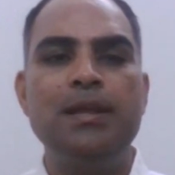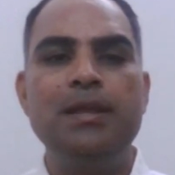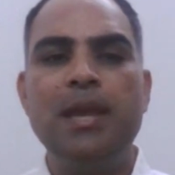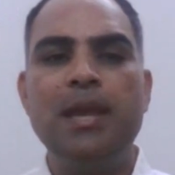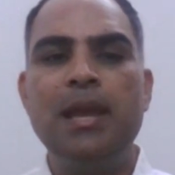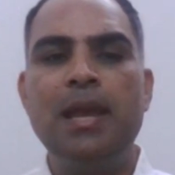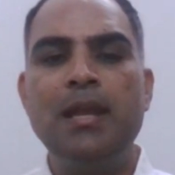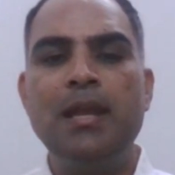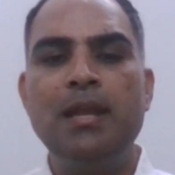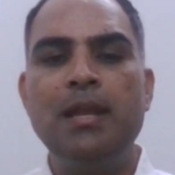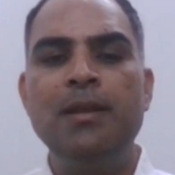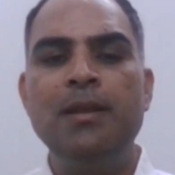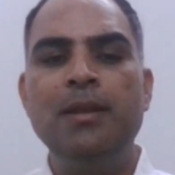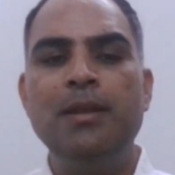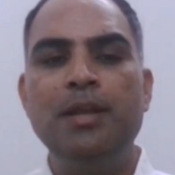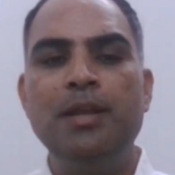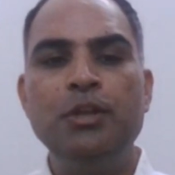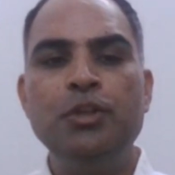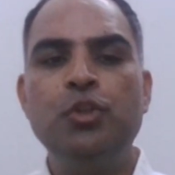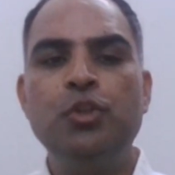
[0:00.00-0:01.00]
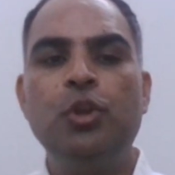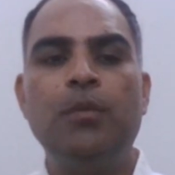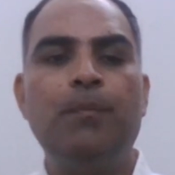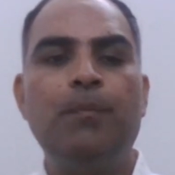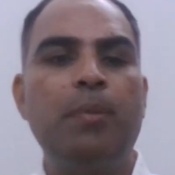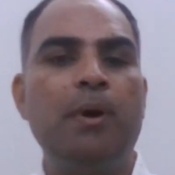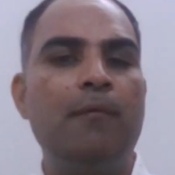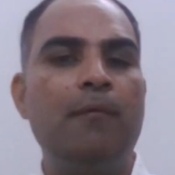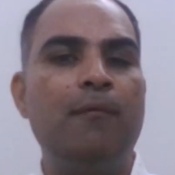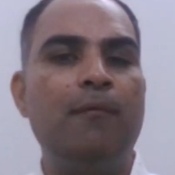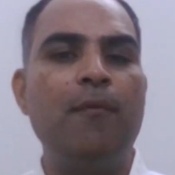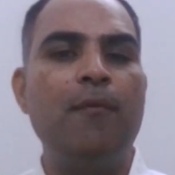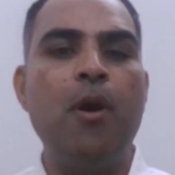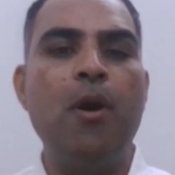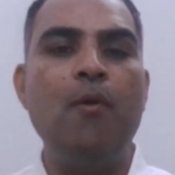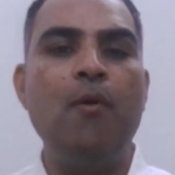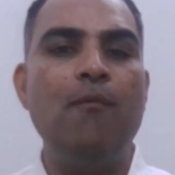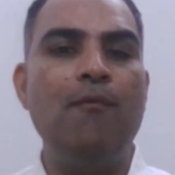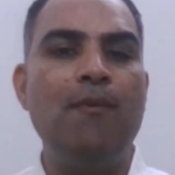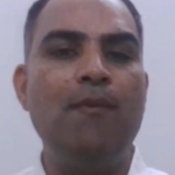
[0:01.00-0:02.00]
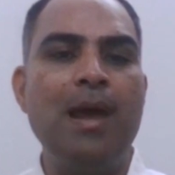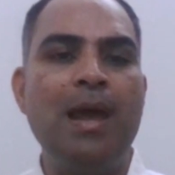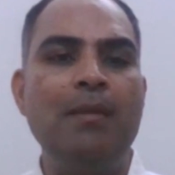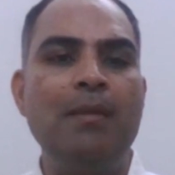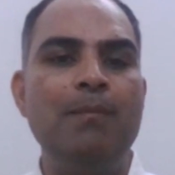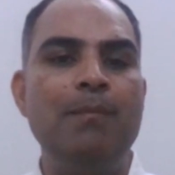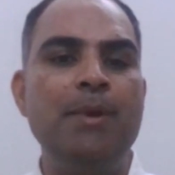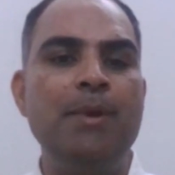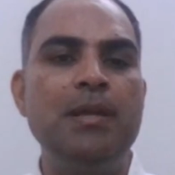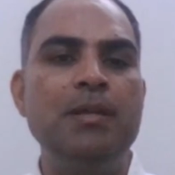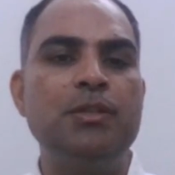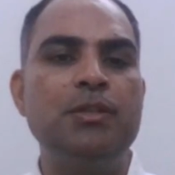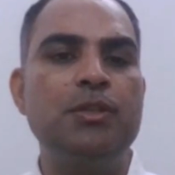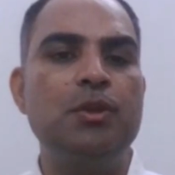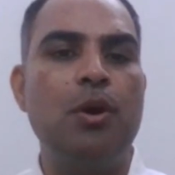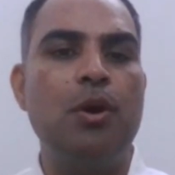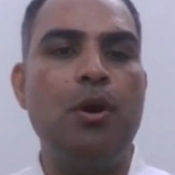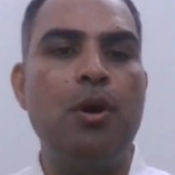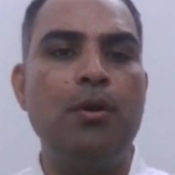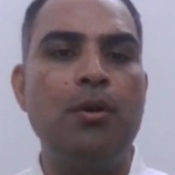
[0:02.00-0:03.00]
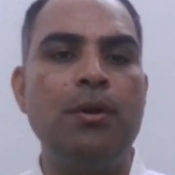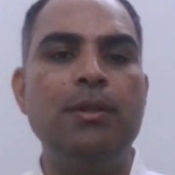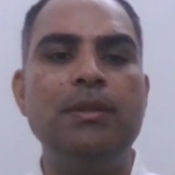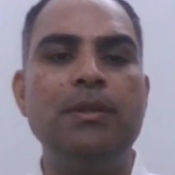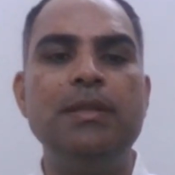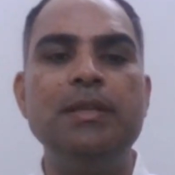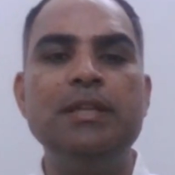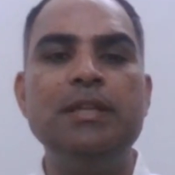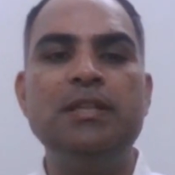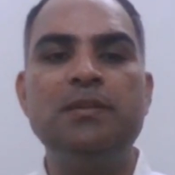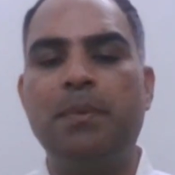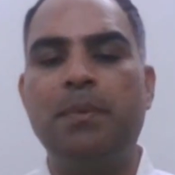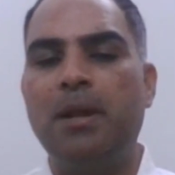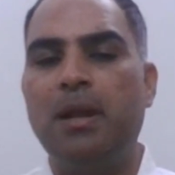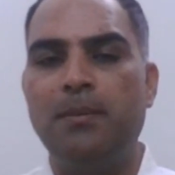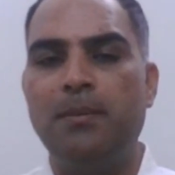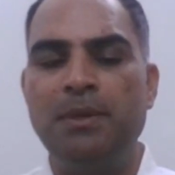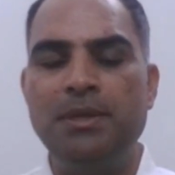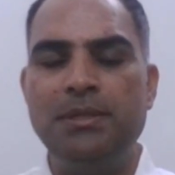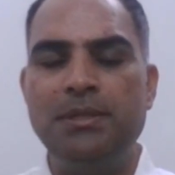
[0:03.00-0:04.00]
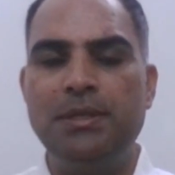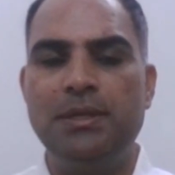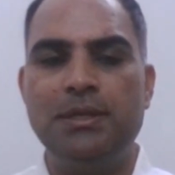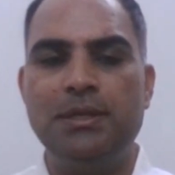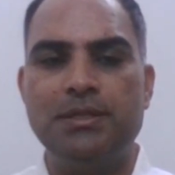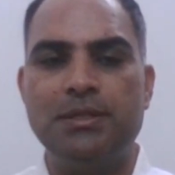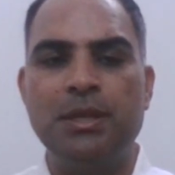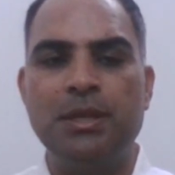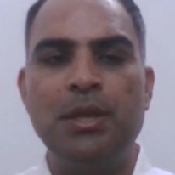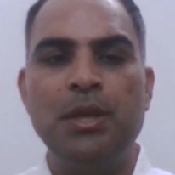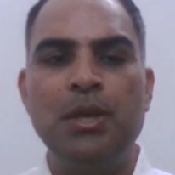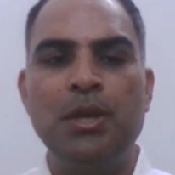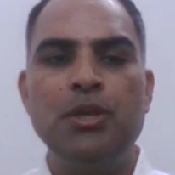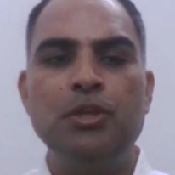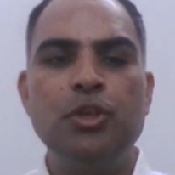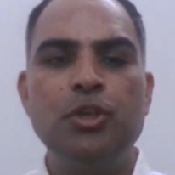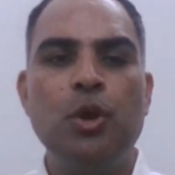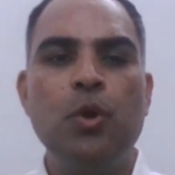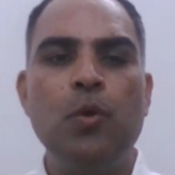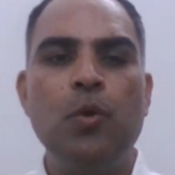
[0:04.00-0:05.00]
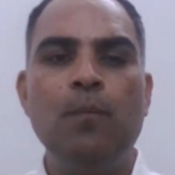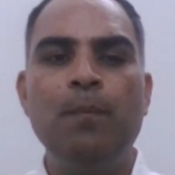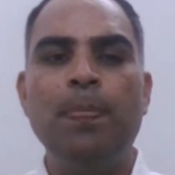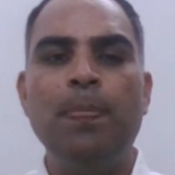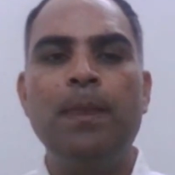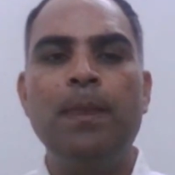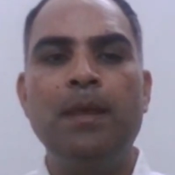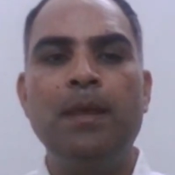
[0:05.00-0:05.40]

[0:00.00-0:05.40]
then it should perform well based on these parameters. So